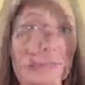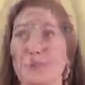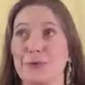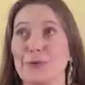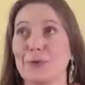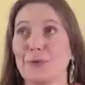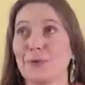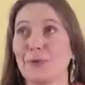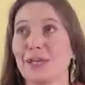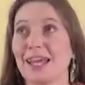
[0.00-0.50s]

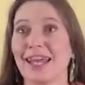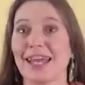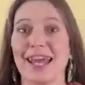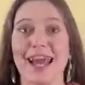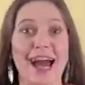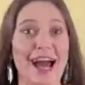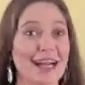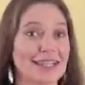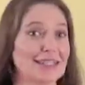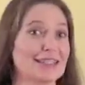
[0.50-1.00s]
You get
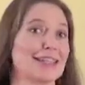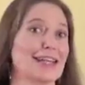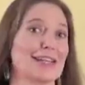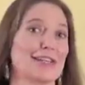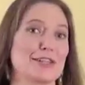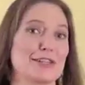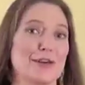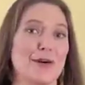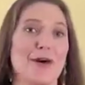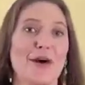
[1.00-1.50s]

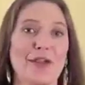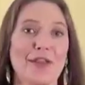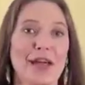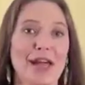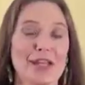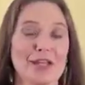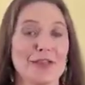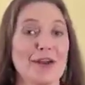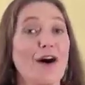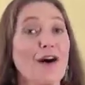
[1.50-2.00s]
access to all
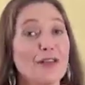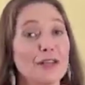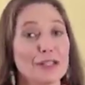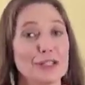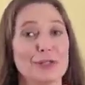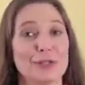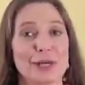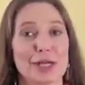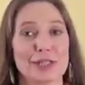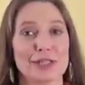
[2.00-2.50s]
that
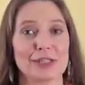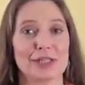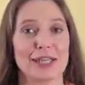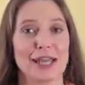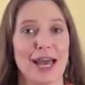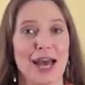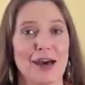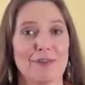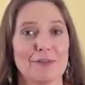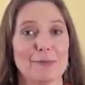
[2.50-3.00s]
knowledge you actually
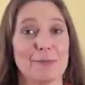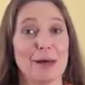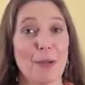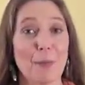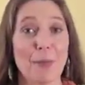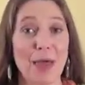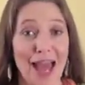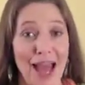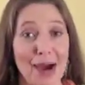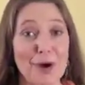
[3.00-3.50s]
have
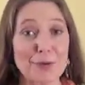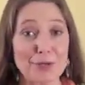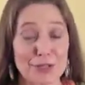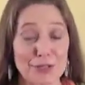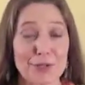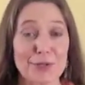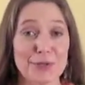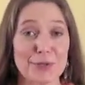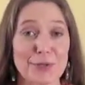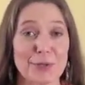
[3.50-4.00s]
about the
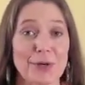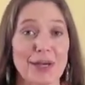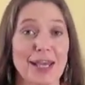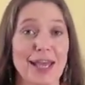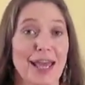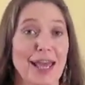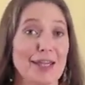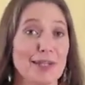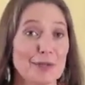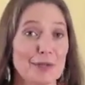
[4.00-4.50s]
how-to,
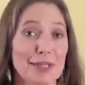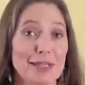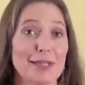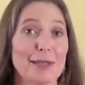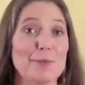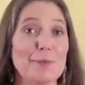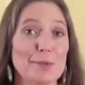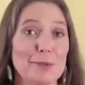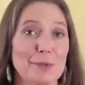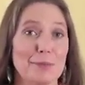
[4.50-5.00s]
and you can
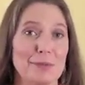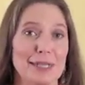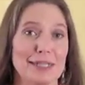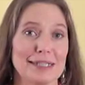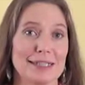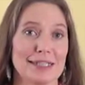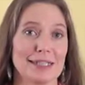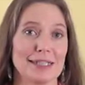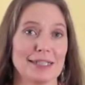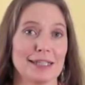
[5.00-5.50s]

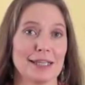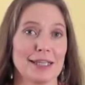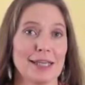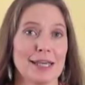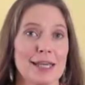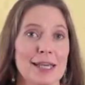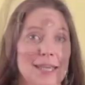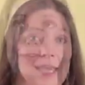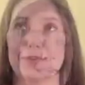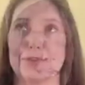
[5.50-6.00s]
implement it.
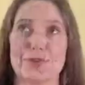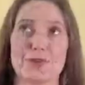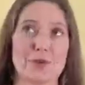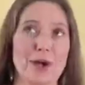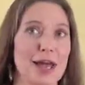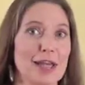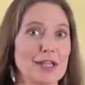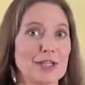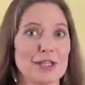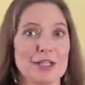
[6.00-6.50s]
And the
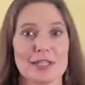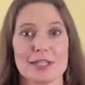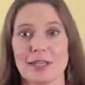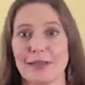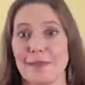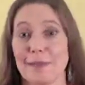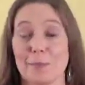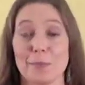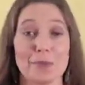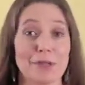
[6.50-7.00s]
strategies
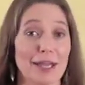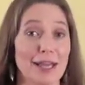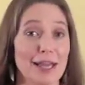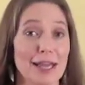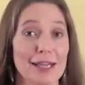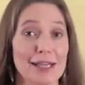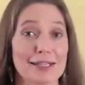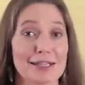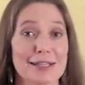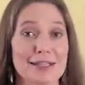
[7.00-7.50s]
and the
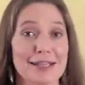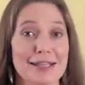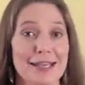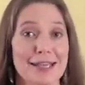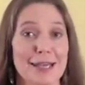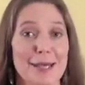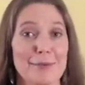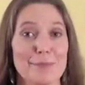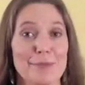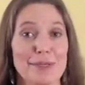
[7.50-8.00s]
plans,
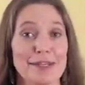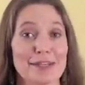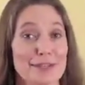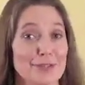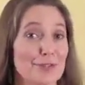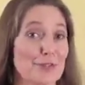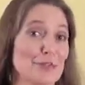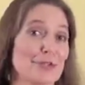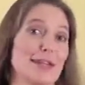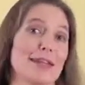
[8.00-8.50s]

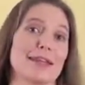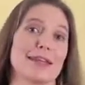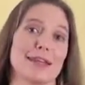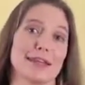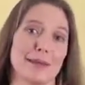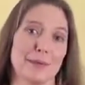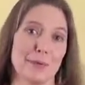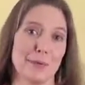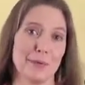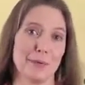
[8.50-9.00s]
because there's
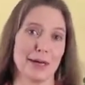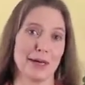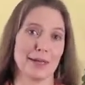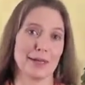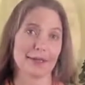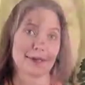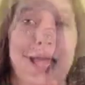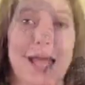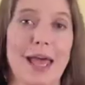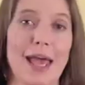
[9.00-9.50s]
nothing in the
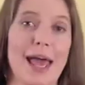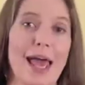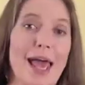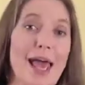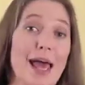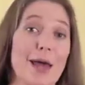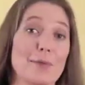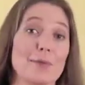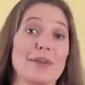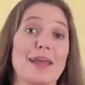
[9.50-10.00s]
way.
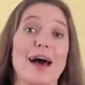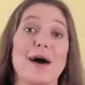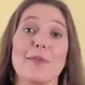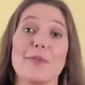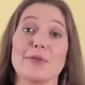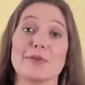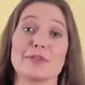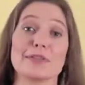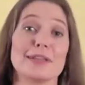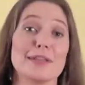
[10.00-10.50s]
And
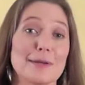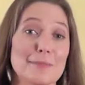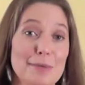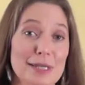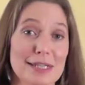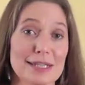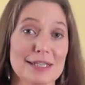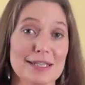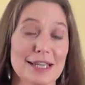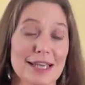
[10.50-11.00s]
without those
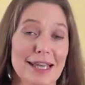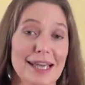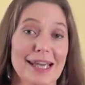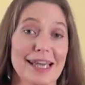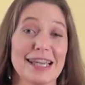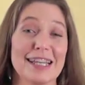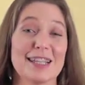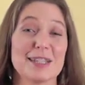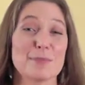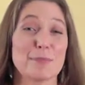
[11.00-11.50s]
limits,
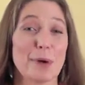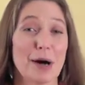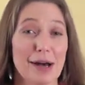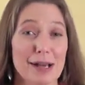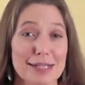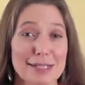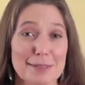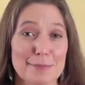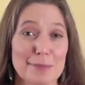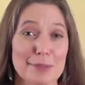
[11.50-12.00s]
it's
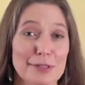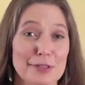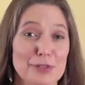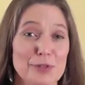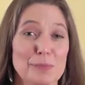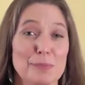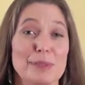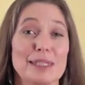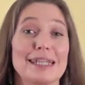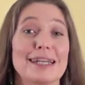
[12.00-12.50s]
possible
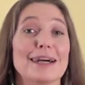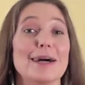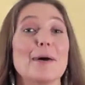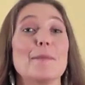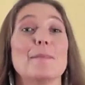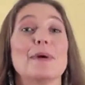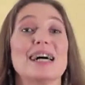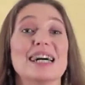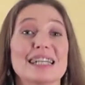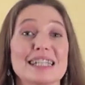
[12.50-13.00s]
to
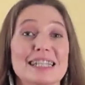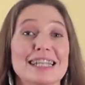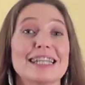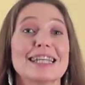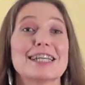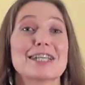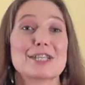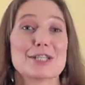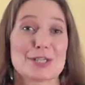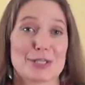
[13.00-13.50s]
become
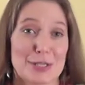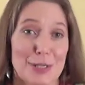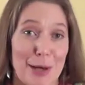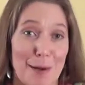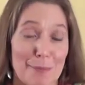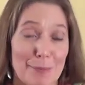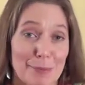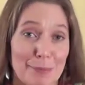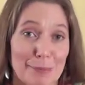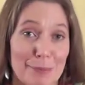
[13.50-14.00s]

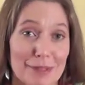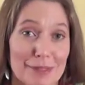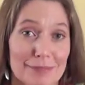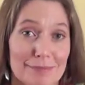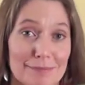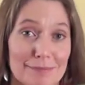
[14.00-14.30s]
unstoppable.